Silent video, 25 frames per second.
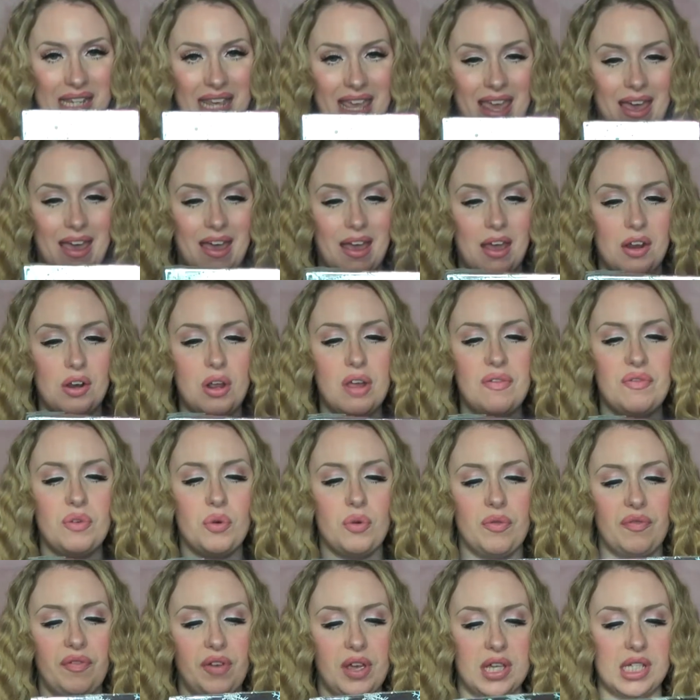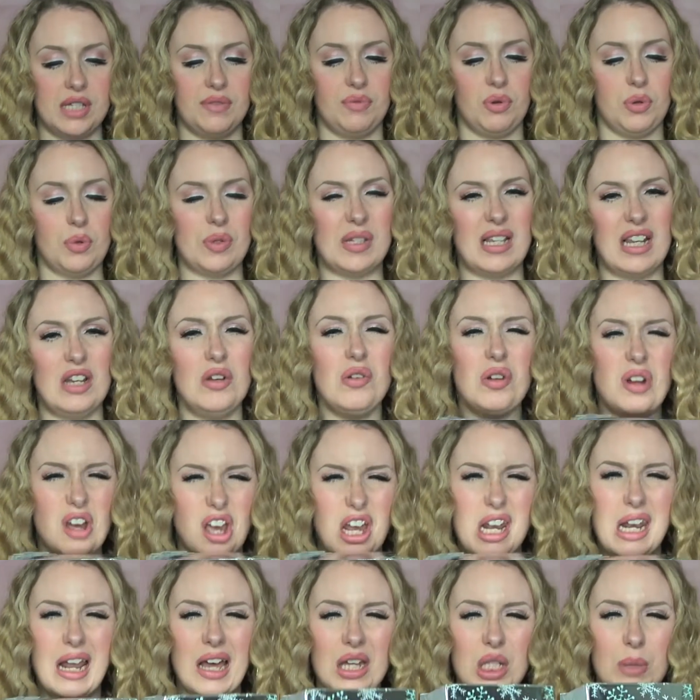here, and I thought first of all, was it look
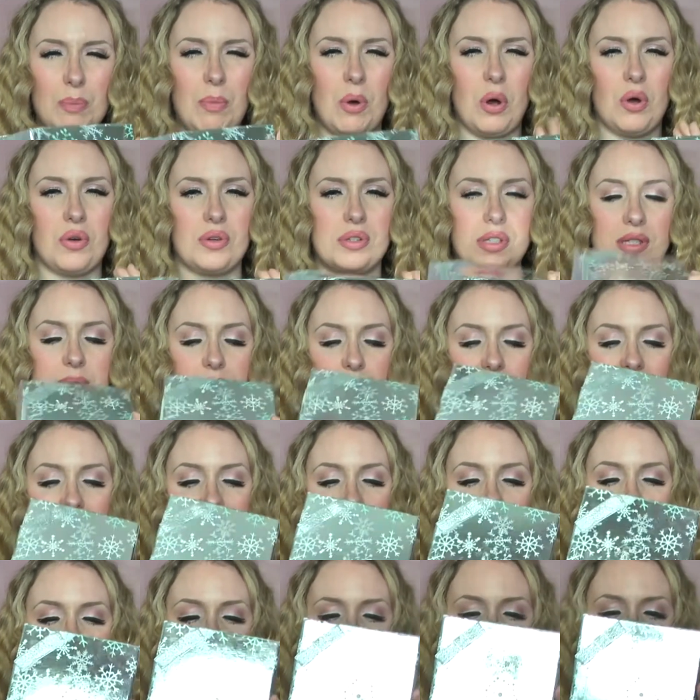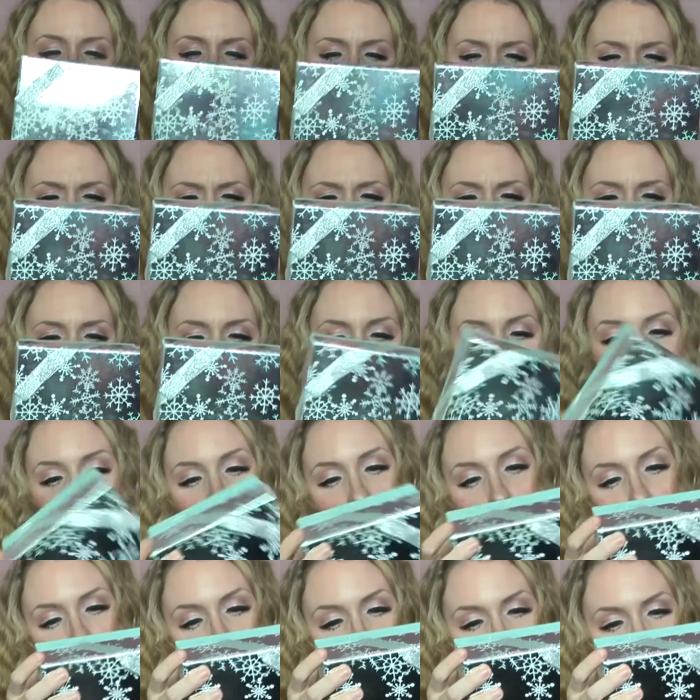like a Lush box? But then I thought, and I
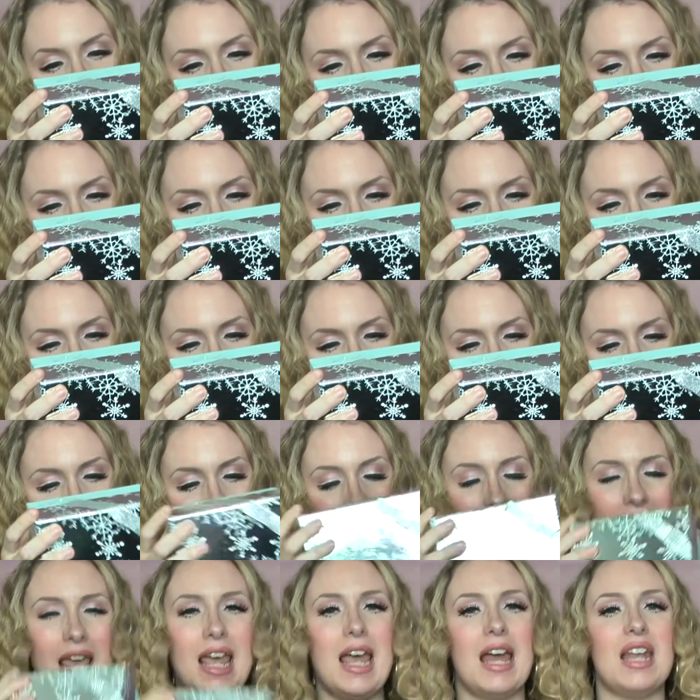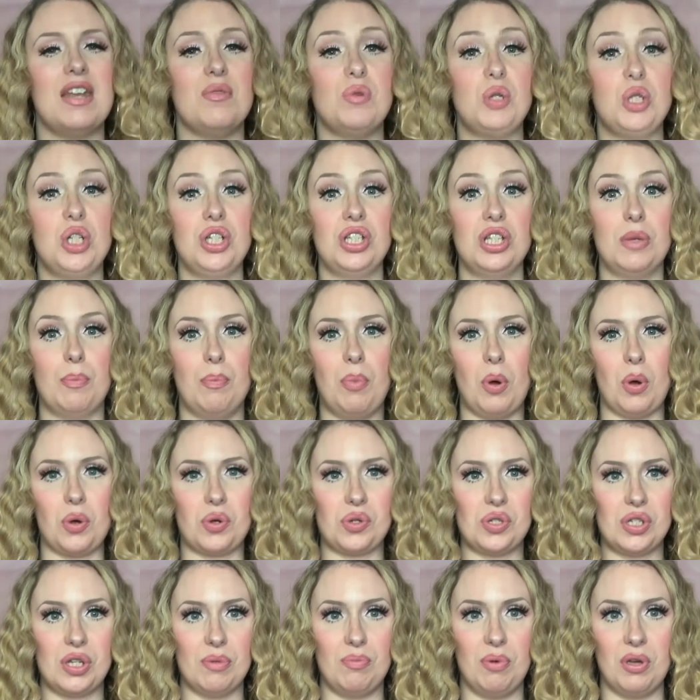looked on the bottom, and it was just a
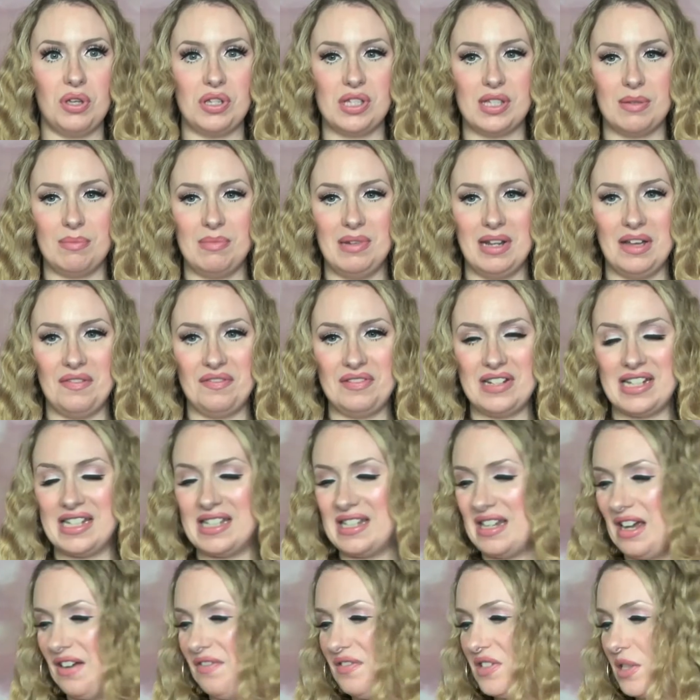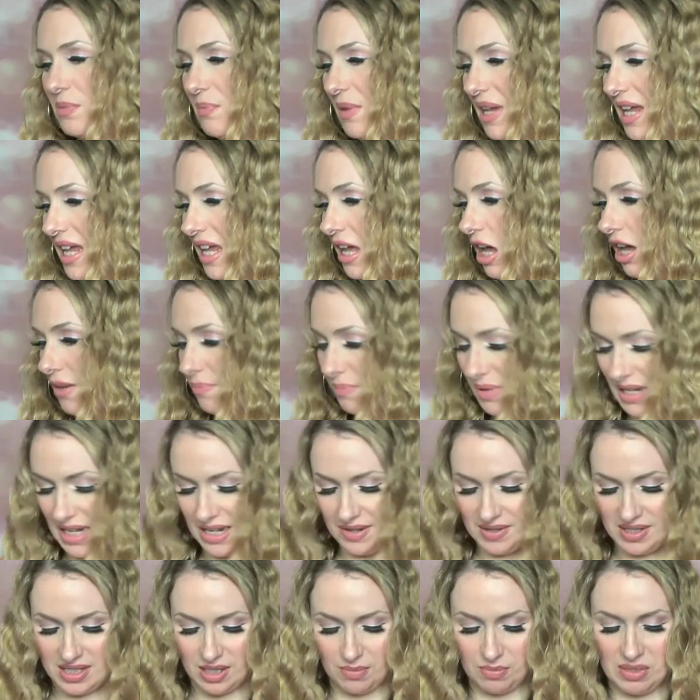box to put some lovely stuff to me, I
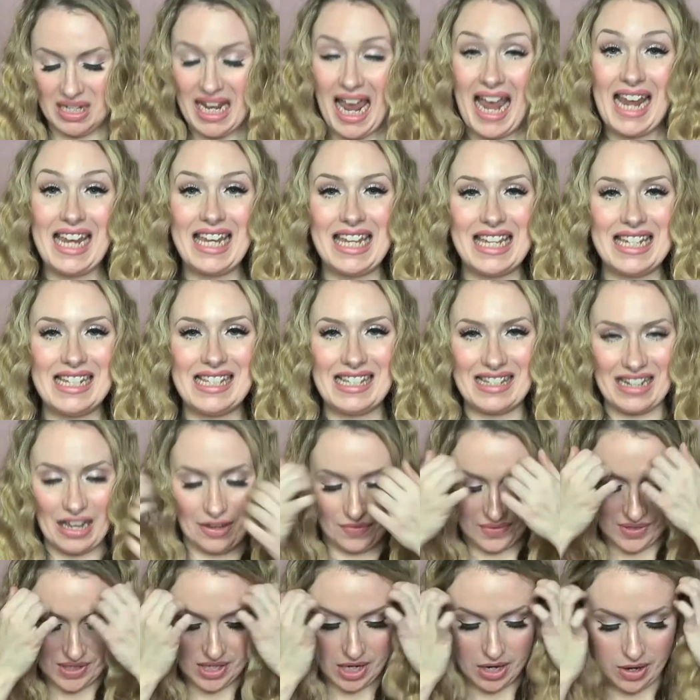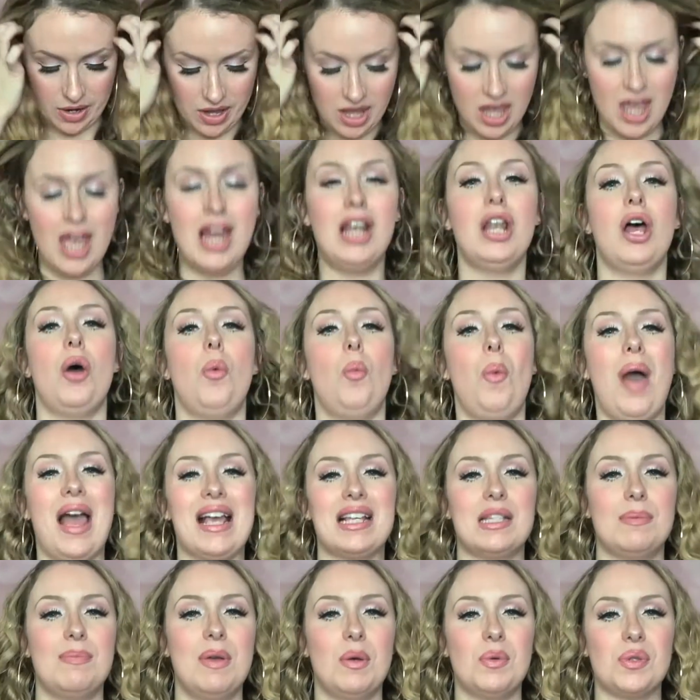believe, some Yankee stuff, so like
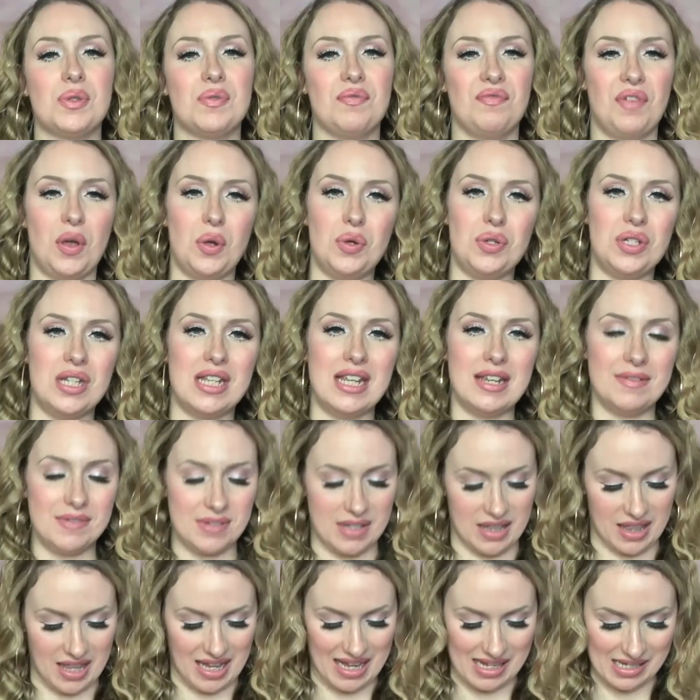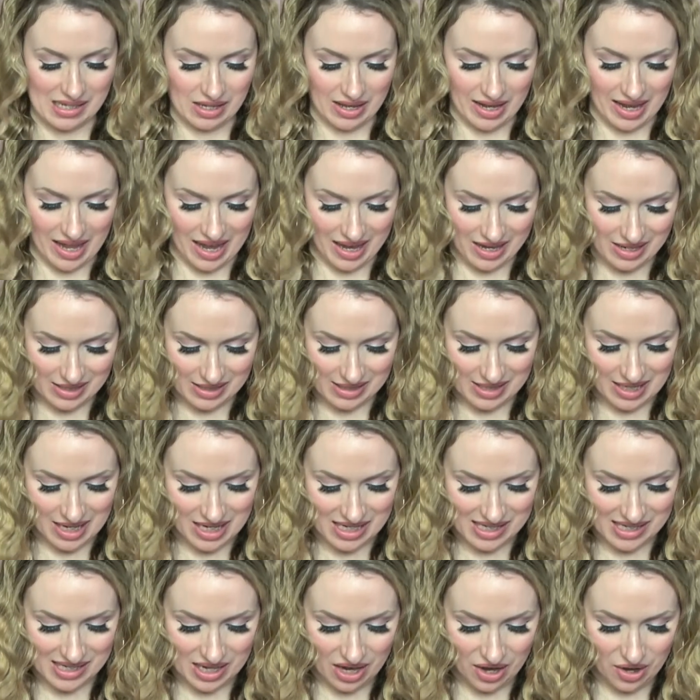wax melts and votives and things like that.
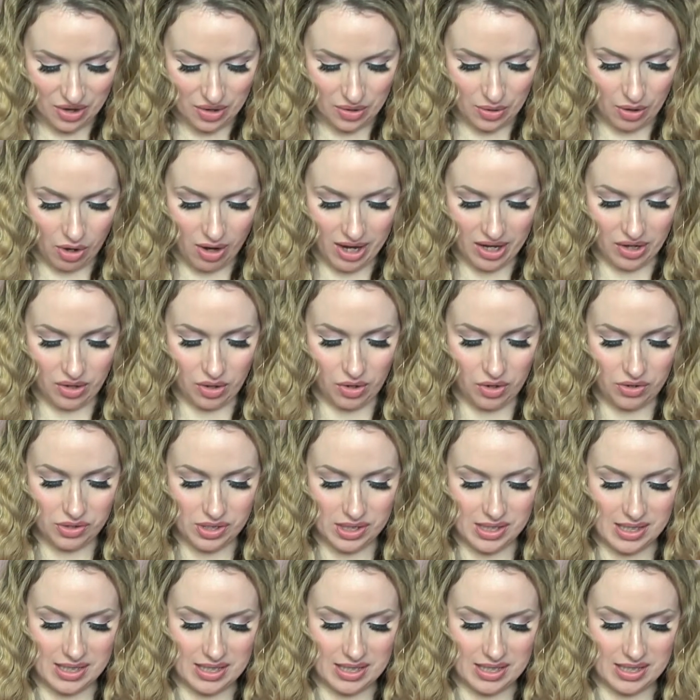So I got